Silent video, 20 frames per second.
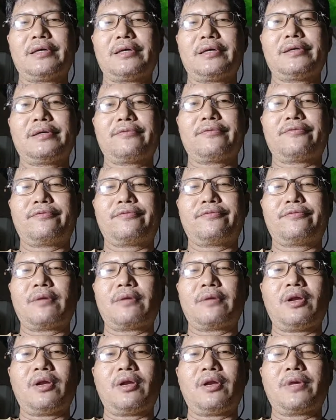for
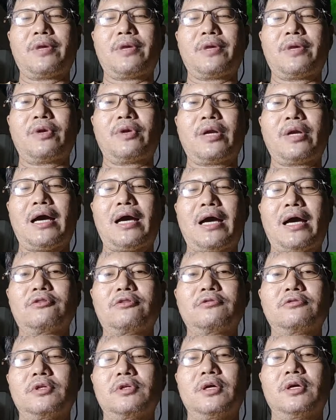example, a Bicolano
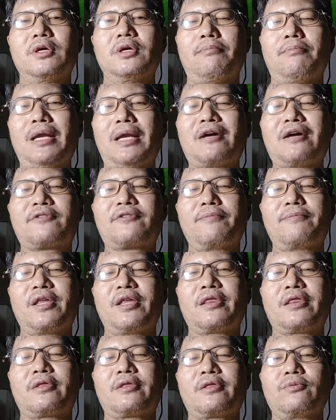blacksmith
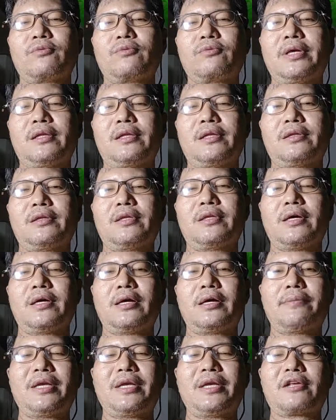to build
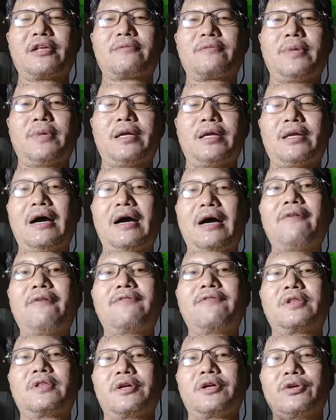minasbad
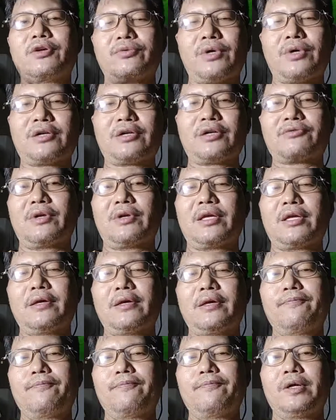after you actually
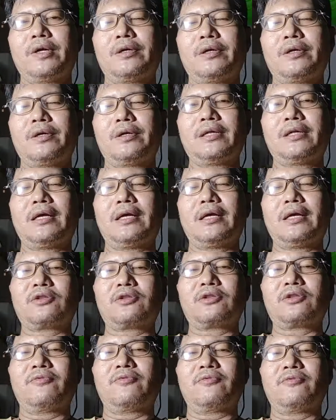did a lot of
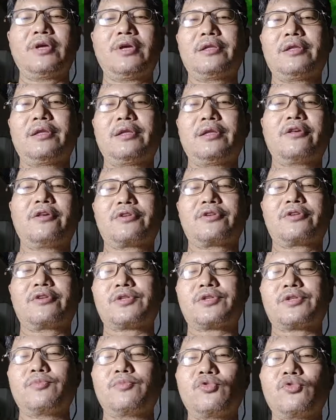field research,
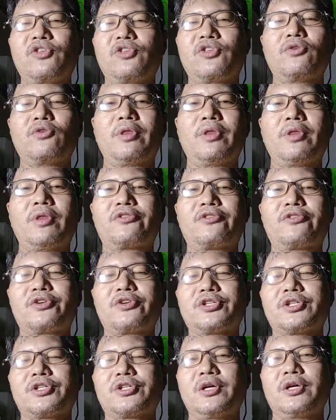museum
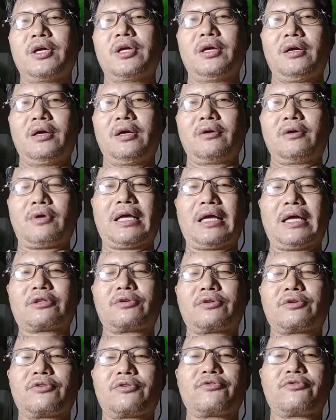research,
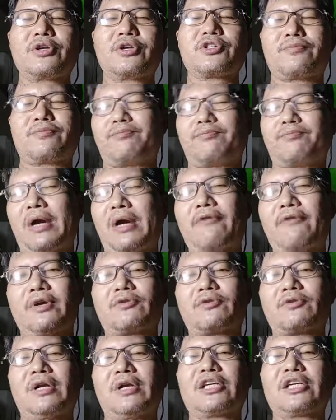collectors research, private
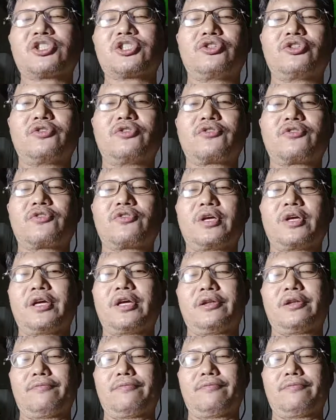collections, and